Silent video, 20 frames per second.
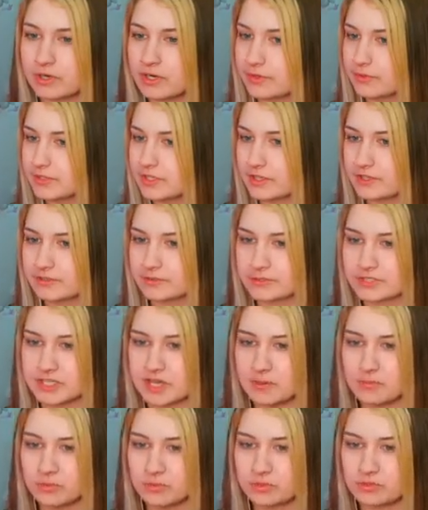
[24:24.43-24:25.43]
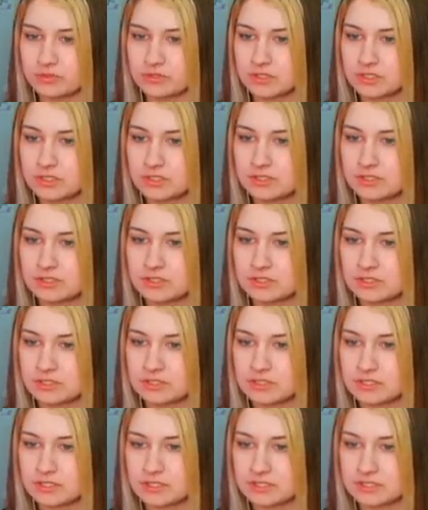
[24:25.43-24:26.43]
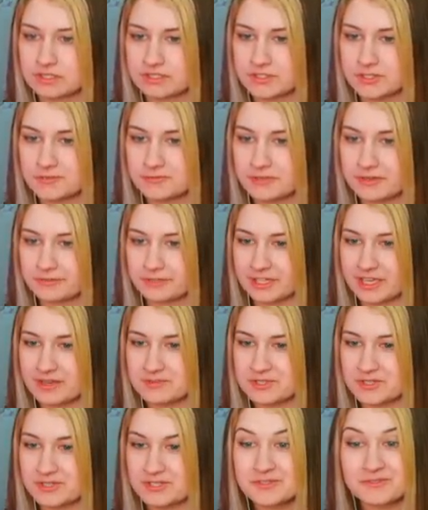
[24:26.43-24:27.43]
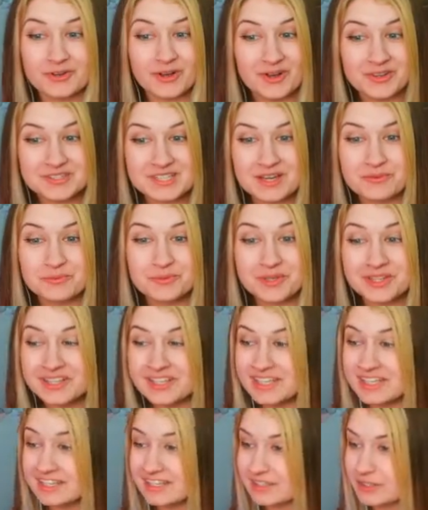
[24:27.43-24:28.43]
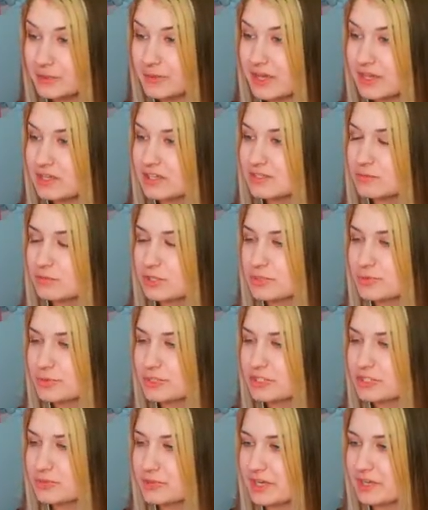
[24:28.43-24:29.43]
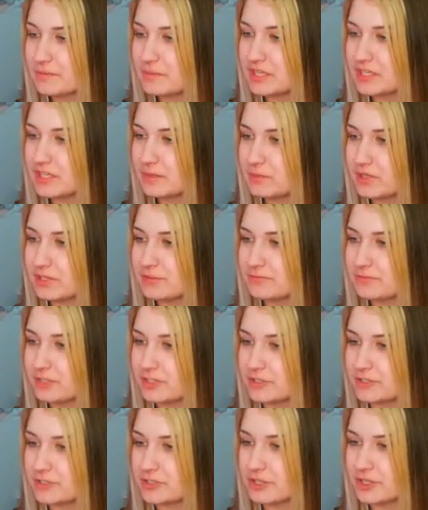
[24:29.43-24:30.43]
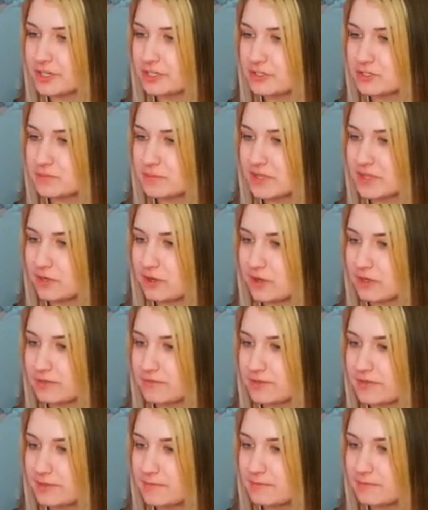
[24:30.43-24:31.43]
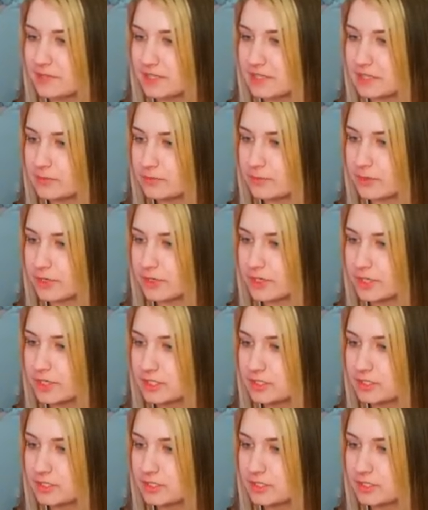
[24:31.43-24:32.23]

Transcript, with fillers: I only thought there was a couple. What's your favorite game series of all time? Really? Okay, which one do you recommend I play first? Should I just play all of them, like in order?